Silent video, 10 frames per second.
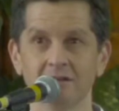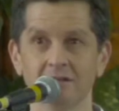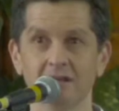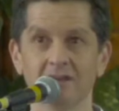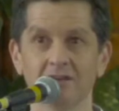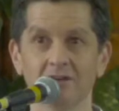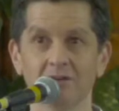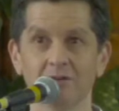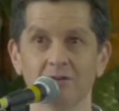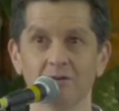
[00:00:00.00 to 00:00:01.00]
Together,
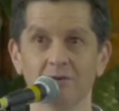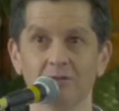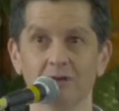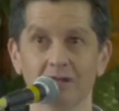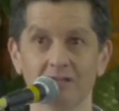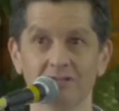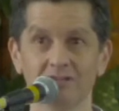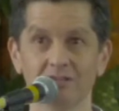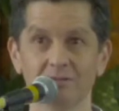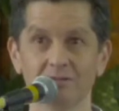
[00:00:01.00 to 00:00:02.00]
we will build
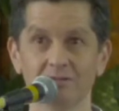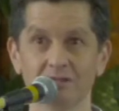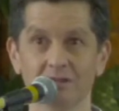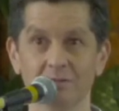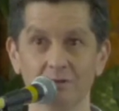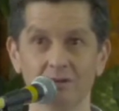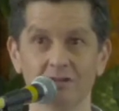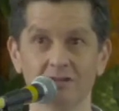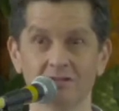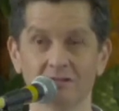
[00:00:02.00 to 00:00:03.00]
relationships and
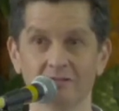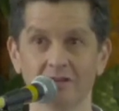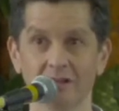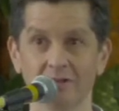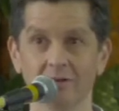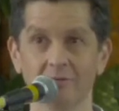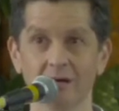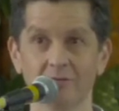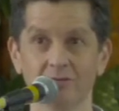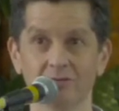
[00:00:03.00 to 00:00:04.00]
communities that value
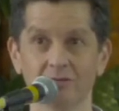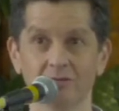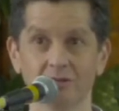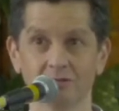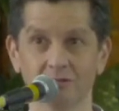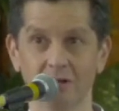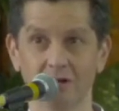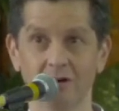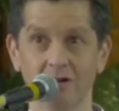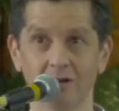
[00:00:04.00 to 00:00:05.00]
Aboriginal and Torres Strait
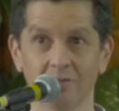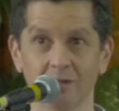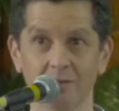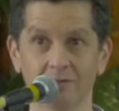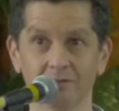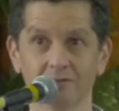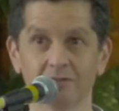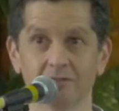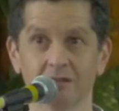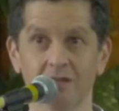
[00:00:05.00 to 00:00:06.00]
Islander peoples
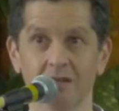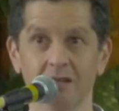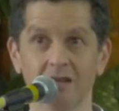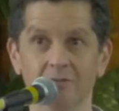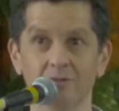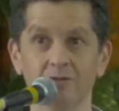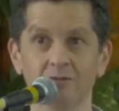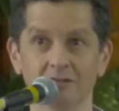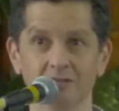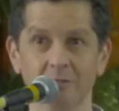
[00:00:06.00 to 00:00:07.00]
and move
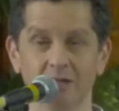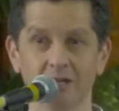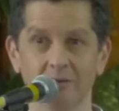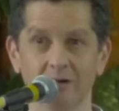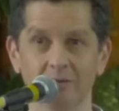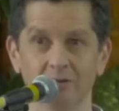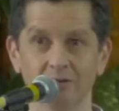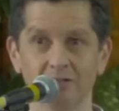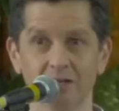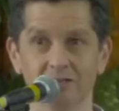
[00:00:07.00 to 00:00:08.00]
us to become a more
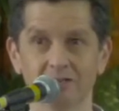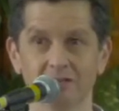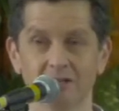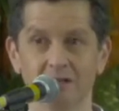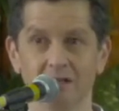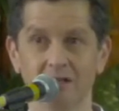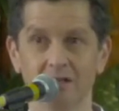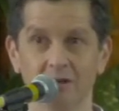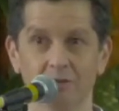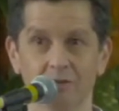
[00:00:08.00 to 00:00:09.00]
just,
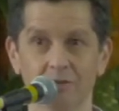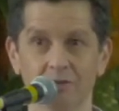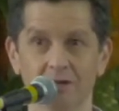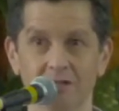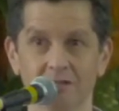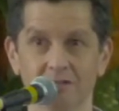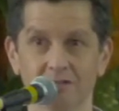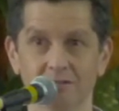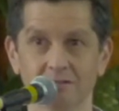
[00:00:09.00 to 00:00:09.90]
equitable nation.